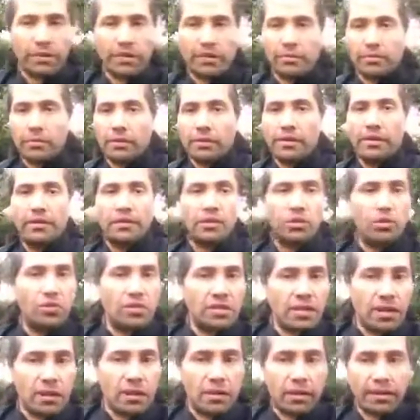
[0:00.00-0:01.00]
you can
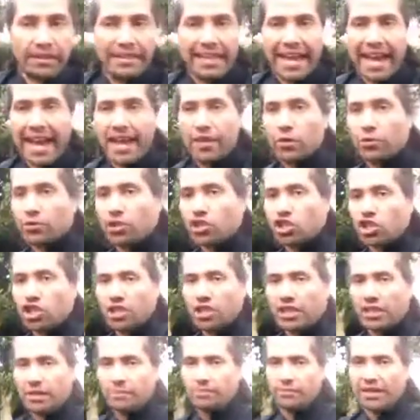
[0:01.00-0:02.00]
use gather the
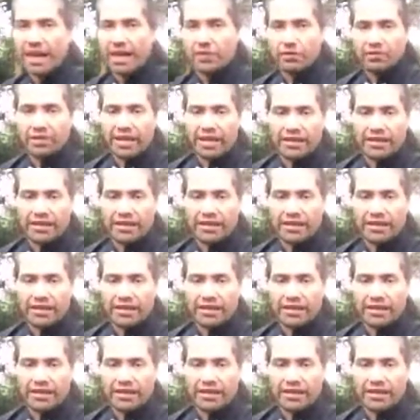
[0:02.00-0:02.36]
chi, gather the